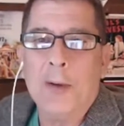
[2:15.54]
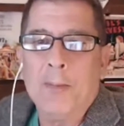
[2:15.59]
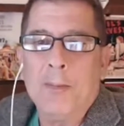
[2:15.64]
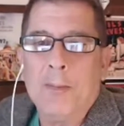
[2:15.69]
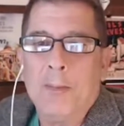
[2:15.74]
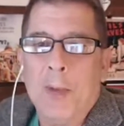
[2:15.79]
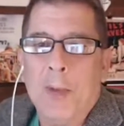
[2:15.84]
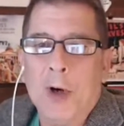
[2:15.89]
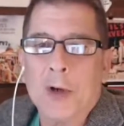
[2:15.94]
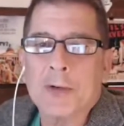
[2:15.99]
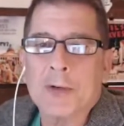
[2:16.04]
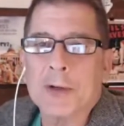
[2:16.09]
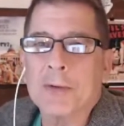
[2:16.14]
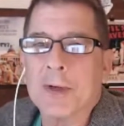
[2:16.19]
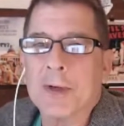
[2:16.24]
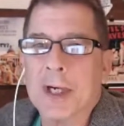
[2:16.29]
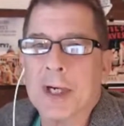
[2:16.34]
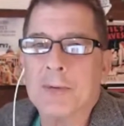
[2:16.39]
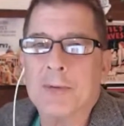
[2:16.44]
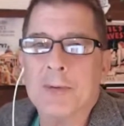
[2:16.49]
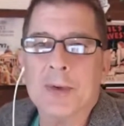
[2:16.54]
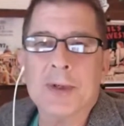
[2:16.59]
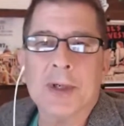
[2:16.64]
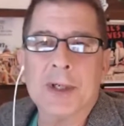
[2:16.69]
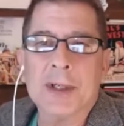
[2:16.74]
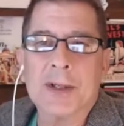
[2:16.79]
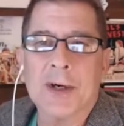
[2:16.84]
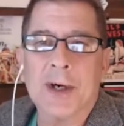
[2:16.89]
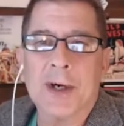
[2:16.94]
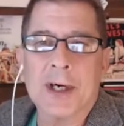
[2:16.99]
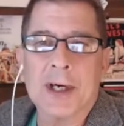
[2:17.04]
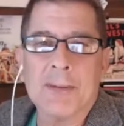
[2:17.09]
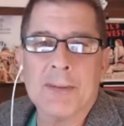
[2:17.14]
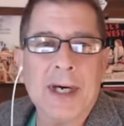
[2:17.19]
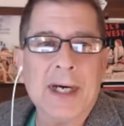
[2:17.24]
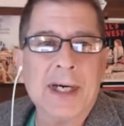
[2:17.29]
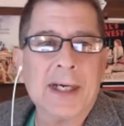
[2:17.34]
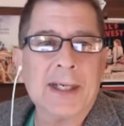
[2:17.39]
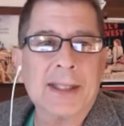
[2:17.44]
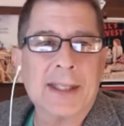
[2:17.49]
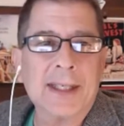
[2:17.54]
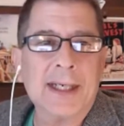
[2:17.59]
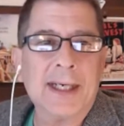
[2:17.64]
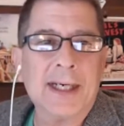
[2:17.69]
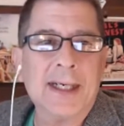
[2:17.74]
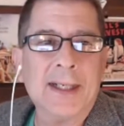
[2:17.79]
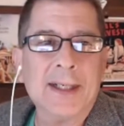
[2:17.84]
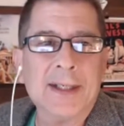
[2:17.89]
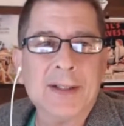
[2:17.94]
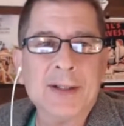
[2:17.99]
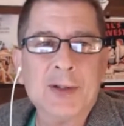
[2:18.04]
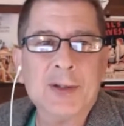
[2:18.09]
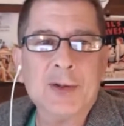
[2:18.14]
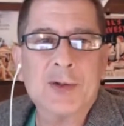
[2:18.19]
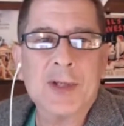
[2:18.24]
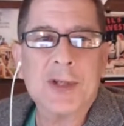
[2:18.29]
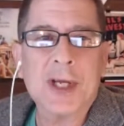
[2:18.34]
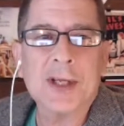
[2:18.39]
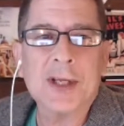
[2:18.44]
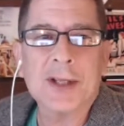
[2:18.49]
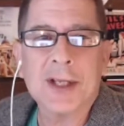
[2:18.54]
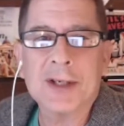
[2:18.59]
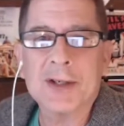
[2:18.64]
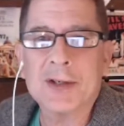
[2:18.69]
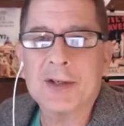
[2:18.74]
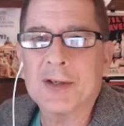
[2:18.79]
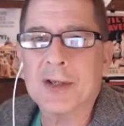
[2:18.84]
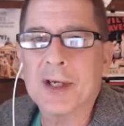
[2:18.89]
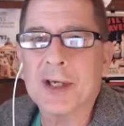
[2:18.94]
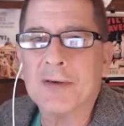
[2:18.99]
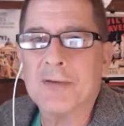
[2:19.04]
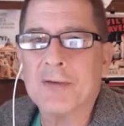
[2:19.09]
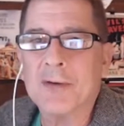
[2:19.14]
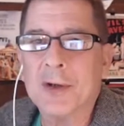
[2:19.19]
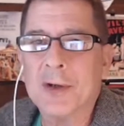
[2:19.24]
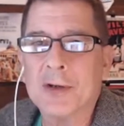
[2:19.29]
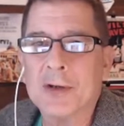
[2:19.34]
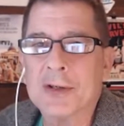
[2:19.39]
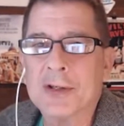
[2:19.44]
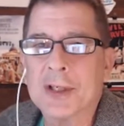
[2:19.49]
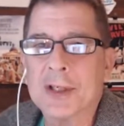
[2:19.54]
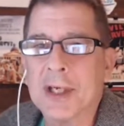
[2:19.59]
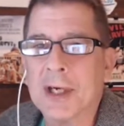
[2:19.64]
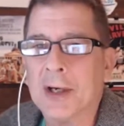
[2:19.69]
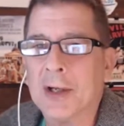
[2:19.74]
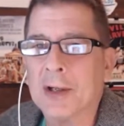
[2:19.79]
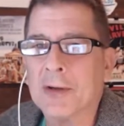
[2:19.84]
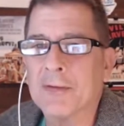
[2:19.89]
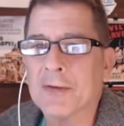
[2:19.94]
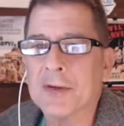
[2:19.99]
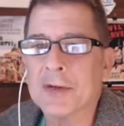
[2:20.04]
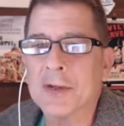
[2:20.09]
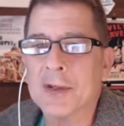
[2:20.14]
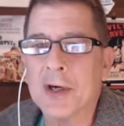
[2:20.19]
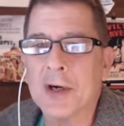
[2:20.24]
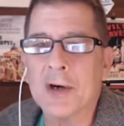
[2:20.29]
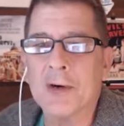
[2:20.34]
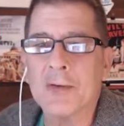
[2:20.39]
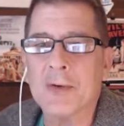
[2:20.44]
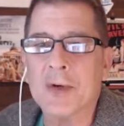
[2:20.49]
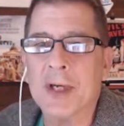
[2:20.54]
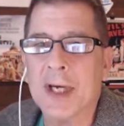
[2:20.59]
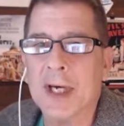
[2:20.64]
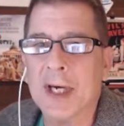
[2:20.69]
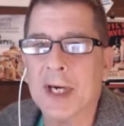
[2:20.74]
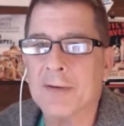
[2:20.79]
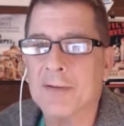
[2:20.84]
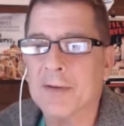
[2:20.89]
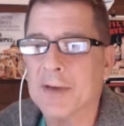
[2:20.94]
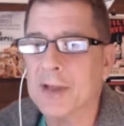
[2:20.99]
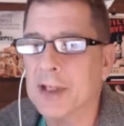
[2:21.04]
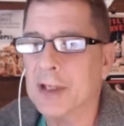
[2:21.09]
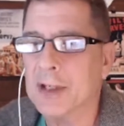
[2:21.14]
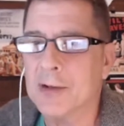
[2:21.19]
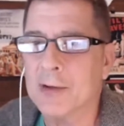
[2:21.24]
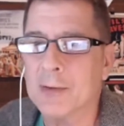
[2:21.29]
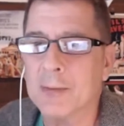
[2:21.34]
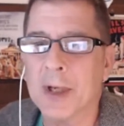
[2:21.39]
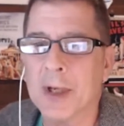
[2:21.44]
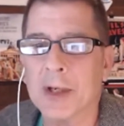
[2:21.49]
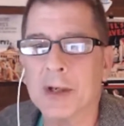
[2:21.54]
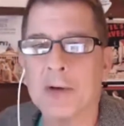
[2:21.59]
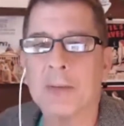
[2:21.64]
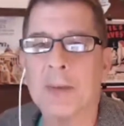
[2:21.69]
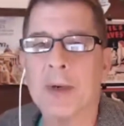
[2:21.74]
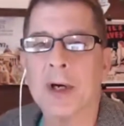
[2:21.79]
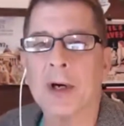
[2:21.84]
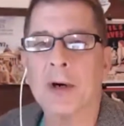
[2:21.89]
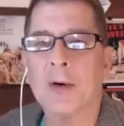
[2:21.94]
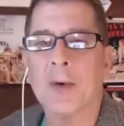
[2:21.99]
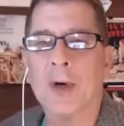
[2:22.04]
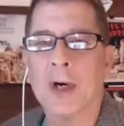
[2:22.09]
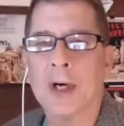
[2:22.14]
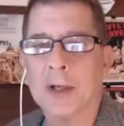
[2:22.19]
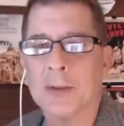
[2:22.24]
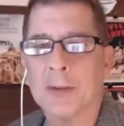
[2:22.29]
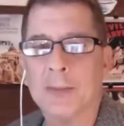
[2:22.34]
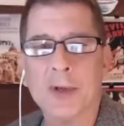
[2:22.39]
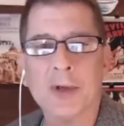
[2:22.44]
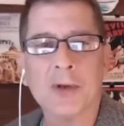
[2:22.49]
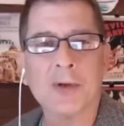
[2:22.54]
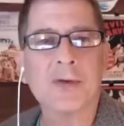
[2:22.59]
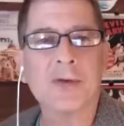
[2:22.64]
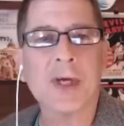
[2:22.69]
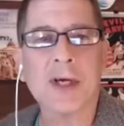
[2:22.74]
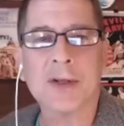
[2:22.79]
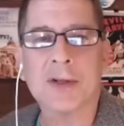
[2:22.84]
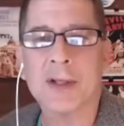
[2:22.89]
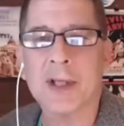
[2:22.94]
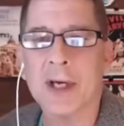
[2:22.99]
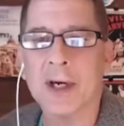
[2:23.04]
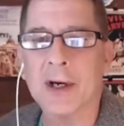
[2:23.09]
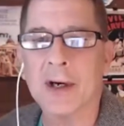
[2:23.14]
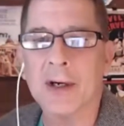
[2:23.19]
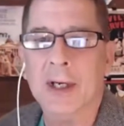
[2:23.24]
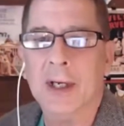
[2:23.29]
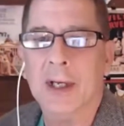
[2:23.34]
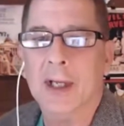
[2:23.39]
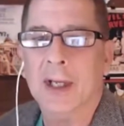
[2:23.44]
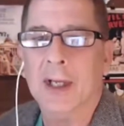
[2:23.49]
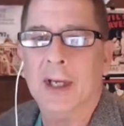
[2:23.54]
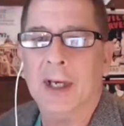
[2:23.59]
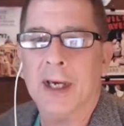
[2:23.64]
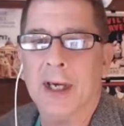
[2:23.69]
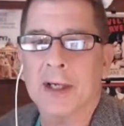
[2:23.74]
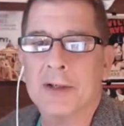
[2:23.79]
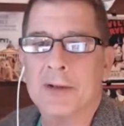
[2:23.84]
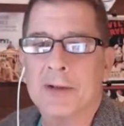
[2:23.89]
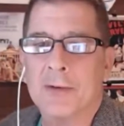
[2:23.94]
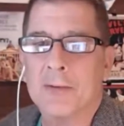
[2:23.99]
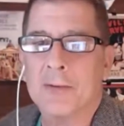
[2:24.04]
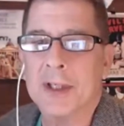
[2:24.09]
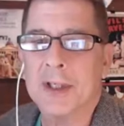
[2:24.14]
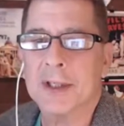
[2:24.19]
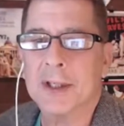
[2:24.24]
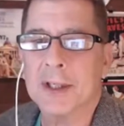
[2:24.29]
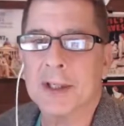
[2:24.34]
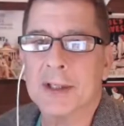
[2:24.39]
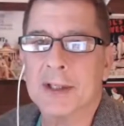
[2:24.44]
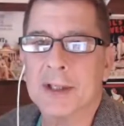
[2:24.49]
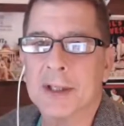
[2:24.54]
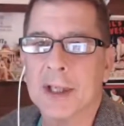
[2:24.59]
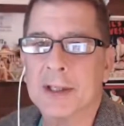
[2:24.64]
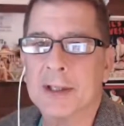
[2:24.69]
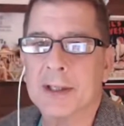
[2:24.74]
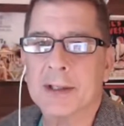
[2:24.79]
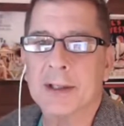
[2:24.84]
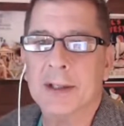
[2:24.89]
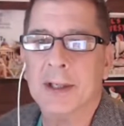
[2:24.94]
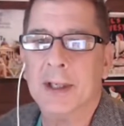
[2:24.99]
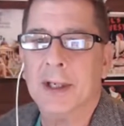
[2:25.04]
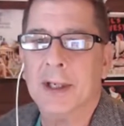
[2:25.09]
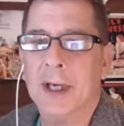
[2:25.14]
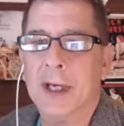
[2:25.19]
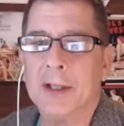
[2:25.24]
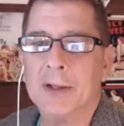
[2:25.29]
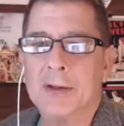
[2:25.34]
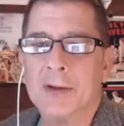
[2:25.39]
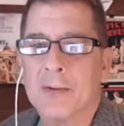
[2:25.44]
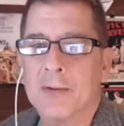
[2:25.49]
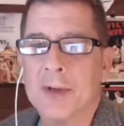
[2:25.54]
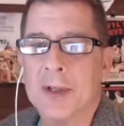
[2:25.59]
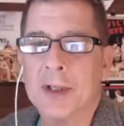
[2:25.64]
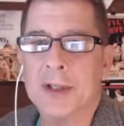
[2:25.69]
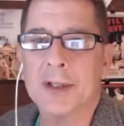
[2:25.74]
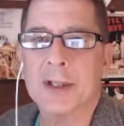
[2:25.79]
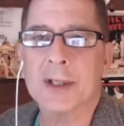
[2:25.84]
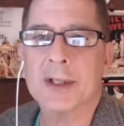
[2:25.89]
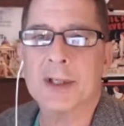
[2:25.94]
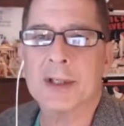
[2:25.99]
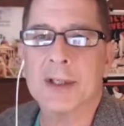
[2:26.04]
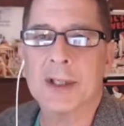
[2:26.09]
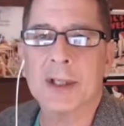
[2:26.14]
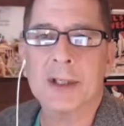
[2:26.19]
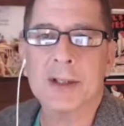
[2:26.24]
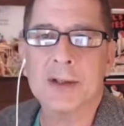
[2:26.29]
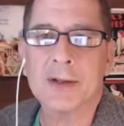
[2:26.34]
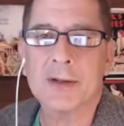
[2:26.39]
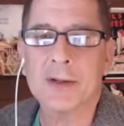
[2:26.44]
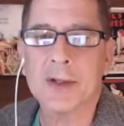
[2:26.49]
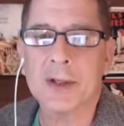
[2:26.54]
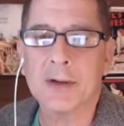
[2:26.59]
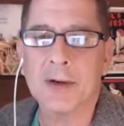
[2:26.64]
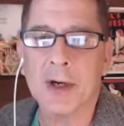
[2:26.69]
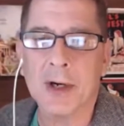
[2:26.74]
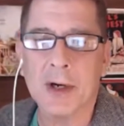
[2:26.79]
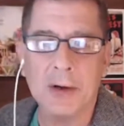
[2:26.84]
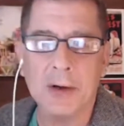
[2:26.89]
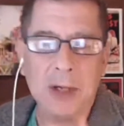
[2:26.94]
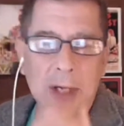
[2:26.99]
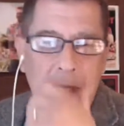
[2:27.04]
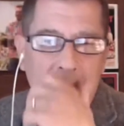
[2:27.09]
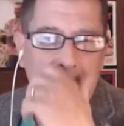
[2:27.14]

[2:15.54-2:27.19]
Mostly what I would talk about state legislative news, and all of us know we have the two medical marijuana bills out there, S366, H3660.